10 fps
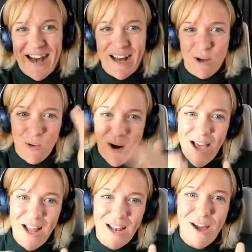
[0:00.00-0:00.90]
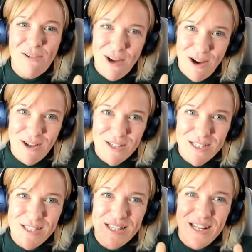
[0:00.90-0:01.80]
at quite a low
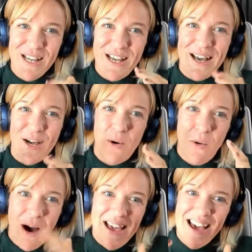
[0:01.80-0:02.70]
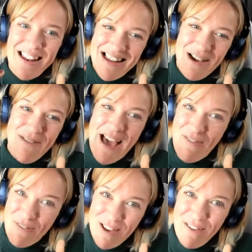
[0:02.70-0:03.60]
cost quite a low
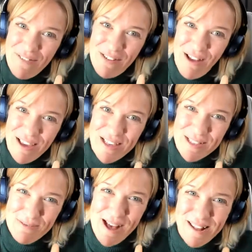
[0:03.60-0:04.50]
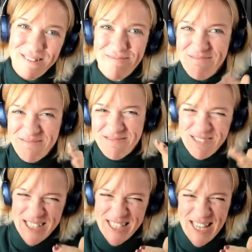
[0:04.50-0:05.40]
effort, if you like, as well.
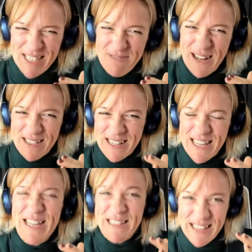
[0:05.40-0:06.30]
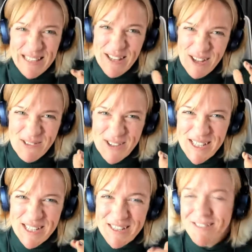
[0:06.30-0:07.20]
She says reluctantly because it is hard
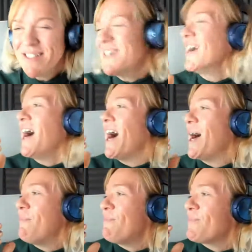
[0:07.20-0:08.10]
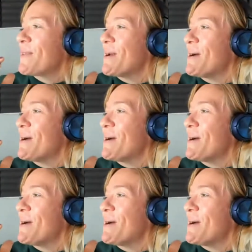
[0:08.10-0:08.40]
work. Um,